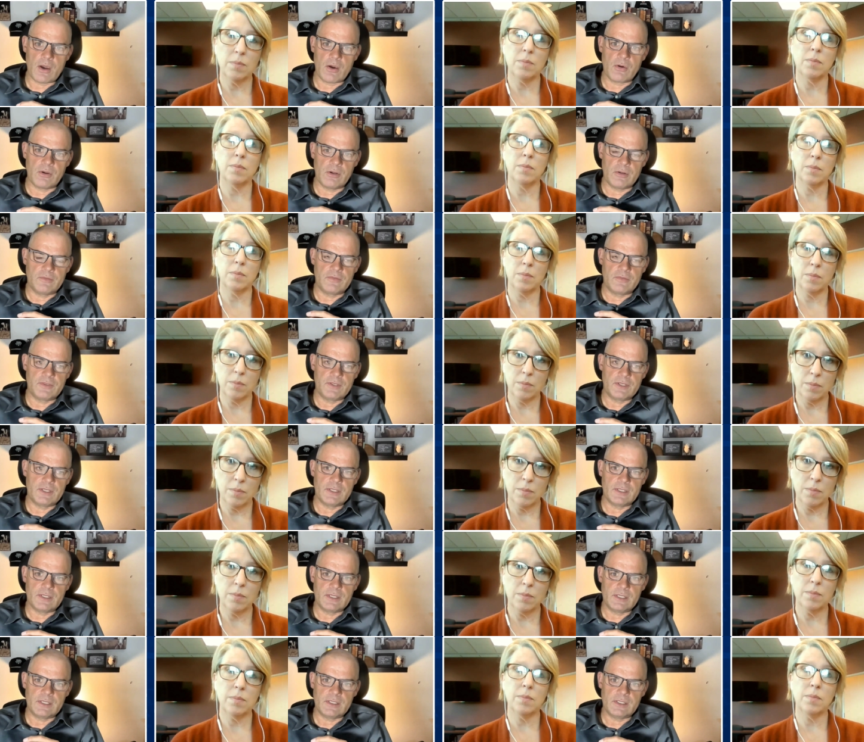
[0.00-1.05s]
Speaker 1: of the,
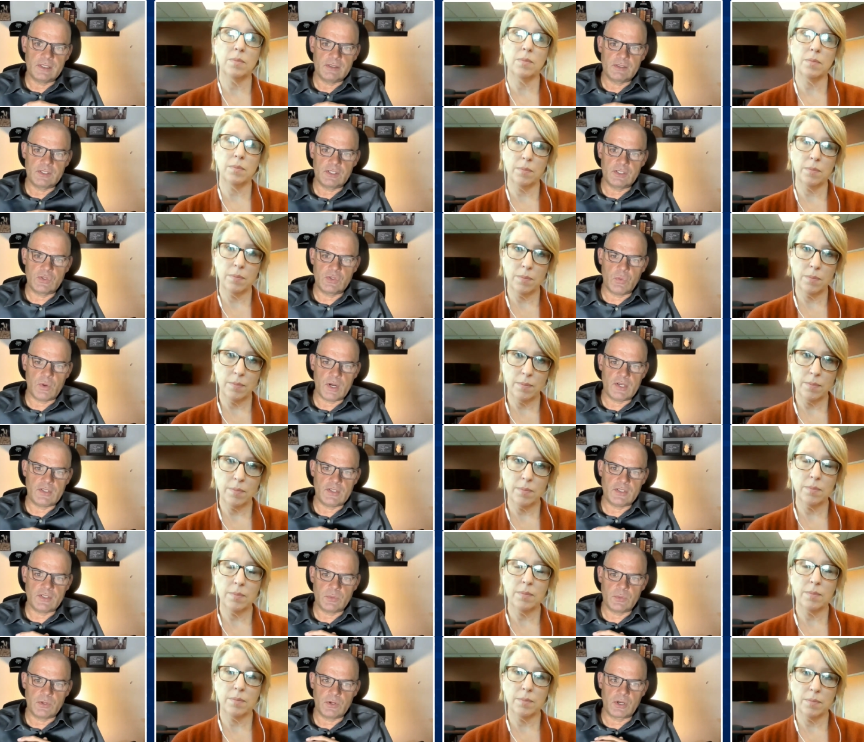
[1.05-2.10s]
the situations
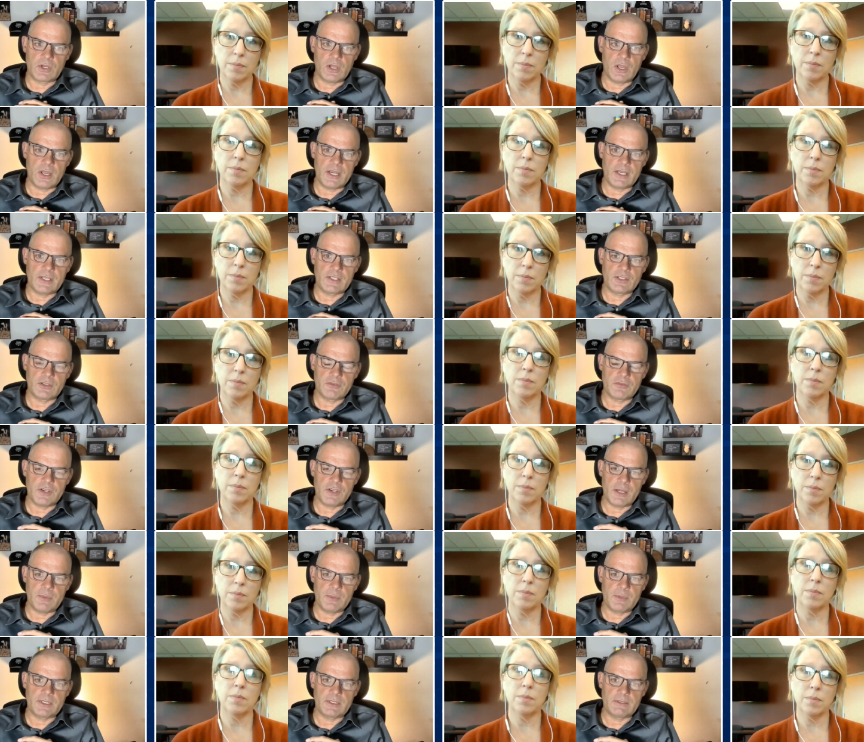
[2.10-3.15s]
with our clients or
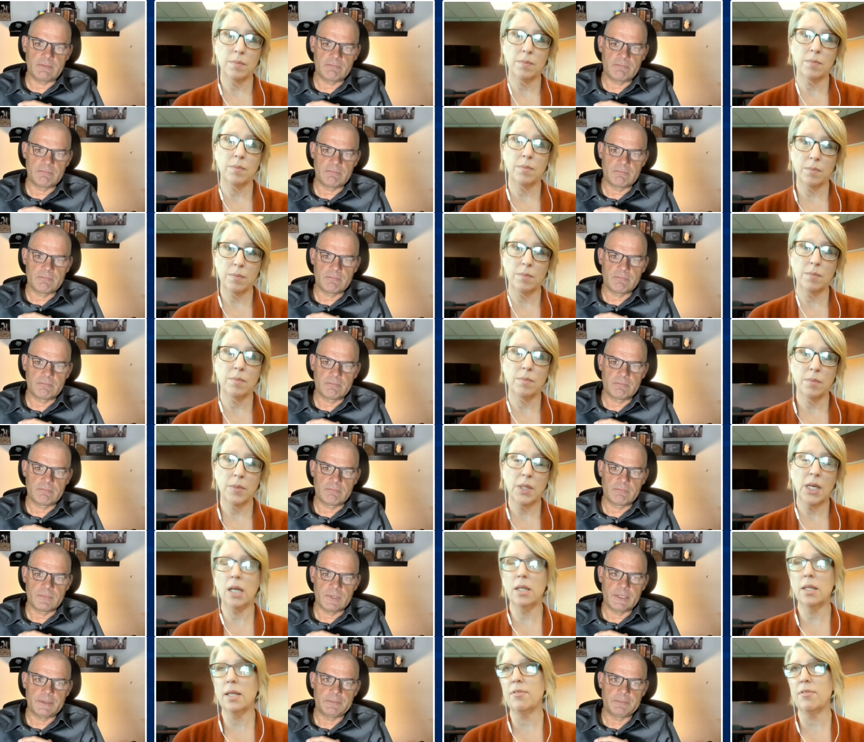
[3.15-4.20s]
family?
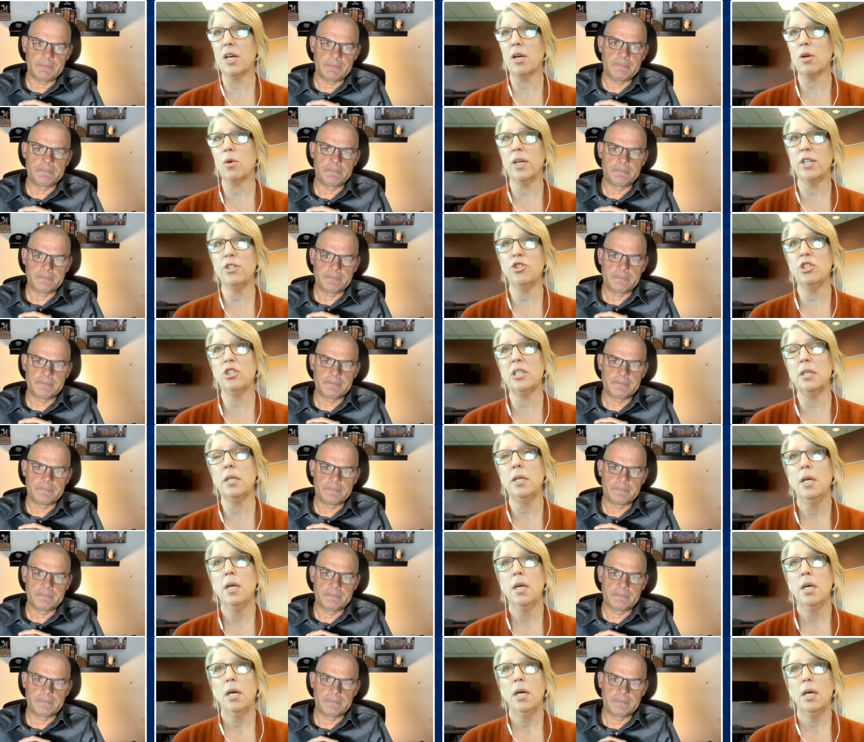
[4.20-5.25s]
Speaker 2: Yeah. I love that question.
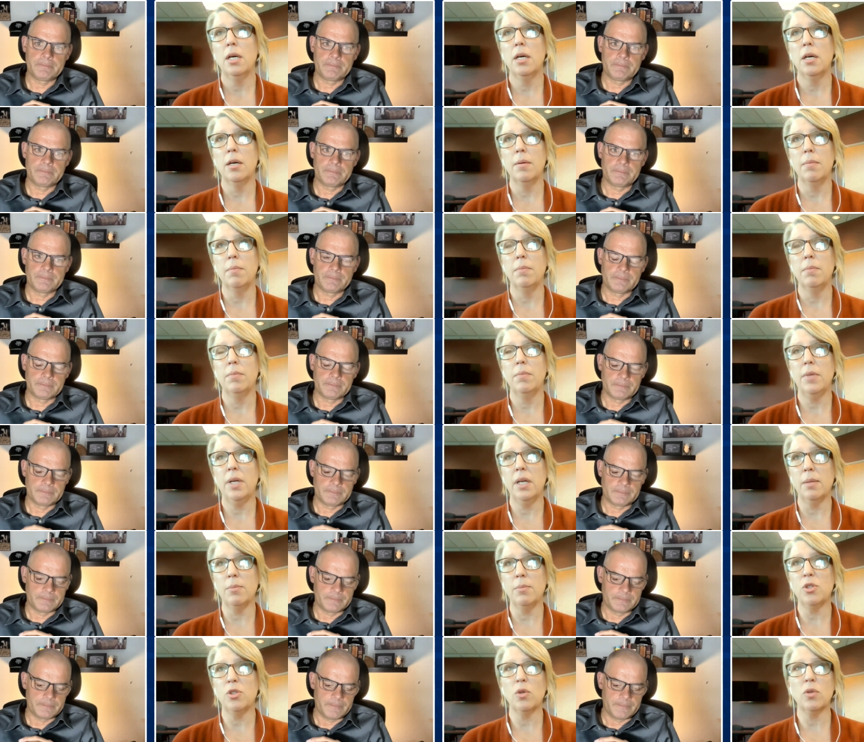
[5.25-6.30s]
Um, and
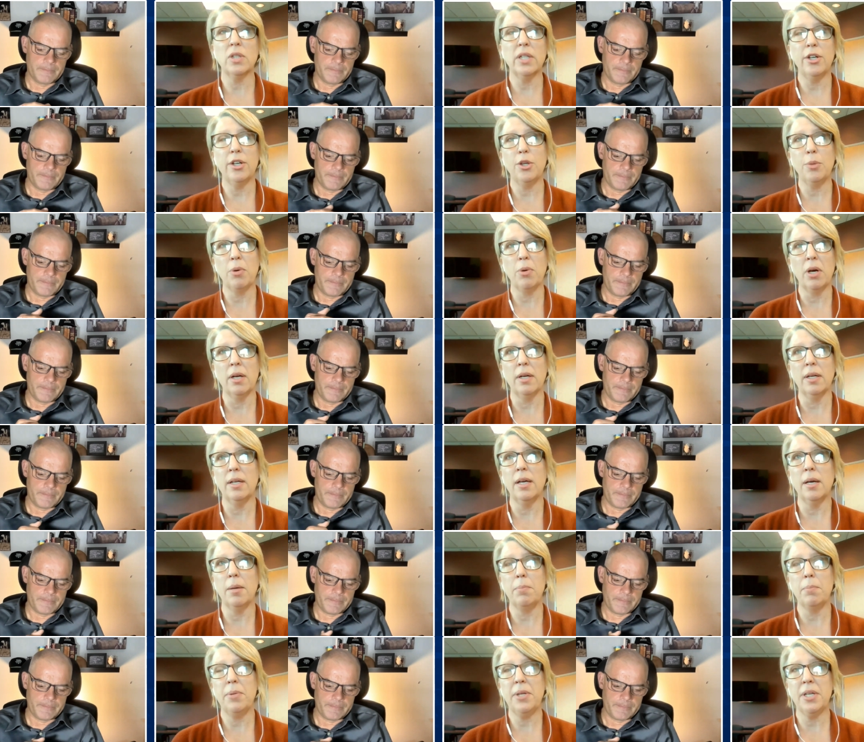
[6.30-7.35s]
I'm so glad you brought it
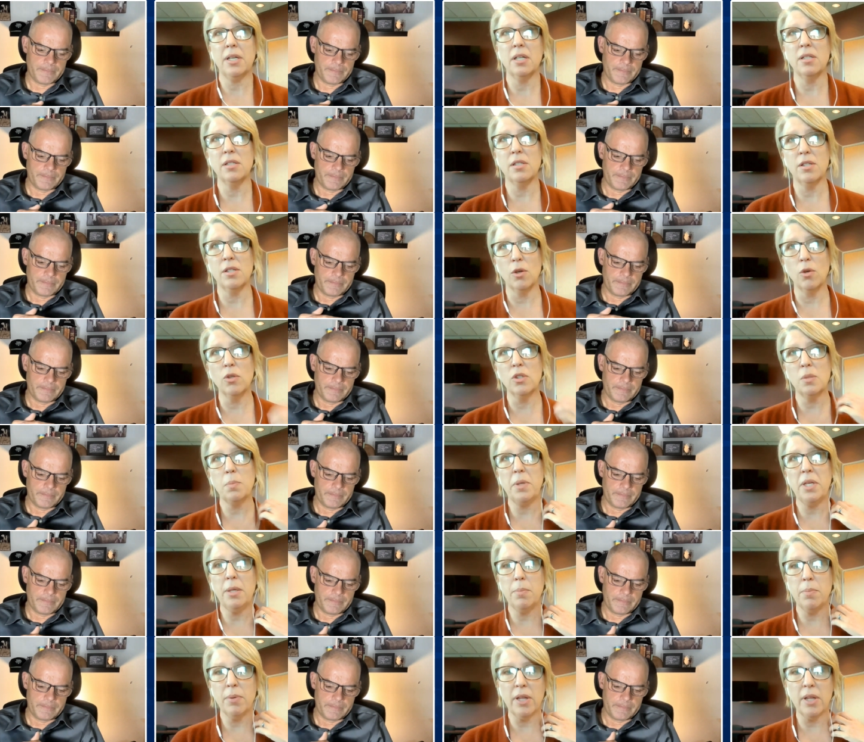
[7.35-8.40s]
up, because those
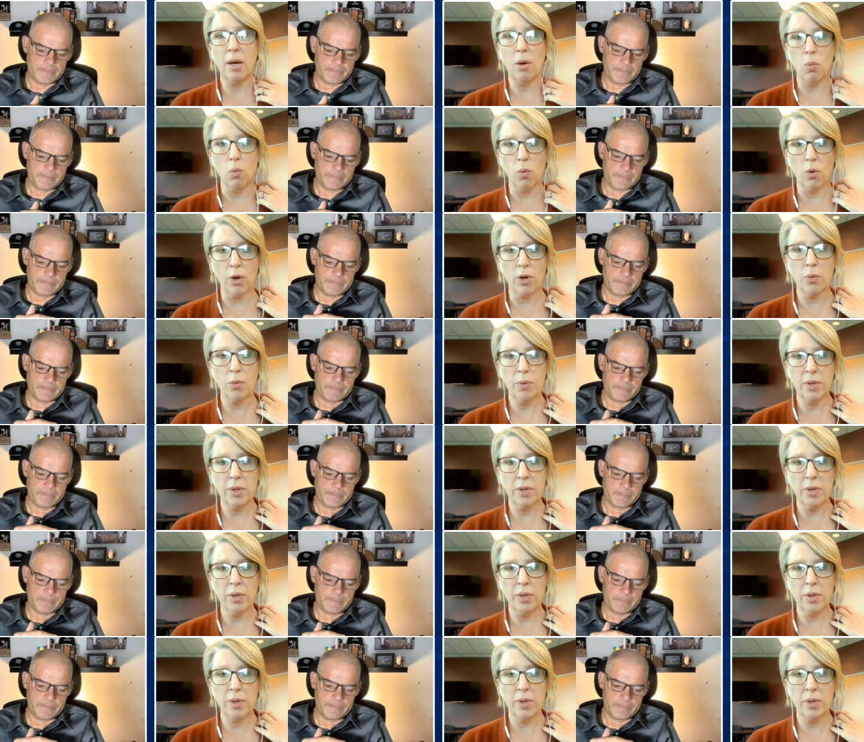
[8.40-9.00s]
people that work